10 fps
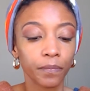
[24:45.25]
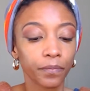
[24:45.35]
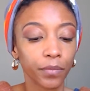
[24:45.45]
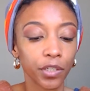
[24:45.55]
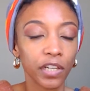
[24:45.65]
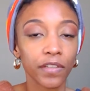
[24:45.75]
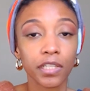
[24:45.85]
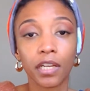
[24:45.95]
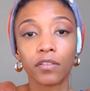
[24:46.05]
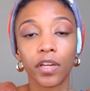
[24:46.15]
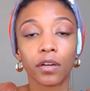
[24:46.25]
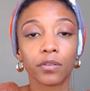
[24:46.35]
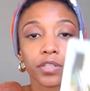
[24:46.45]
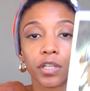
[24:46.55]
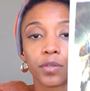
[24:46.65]
but you have a 10 of
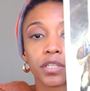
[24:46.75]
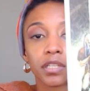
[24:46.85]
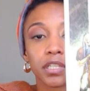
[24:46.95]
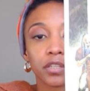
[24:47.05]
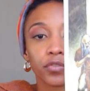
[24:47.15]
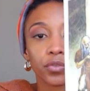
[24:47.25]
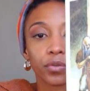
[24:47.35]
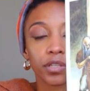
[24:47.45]
Arrows here, which is a 10 of Swords.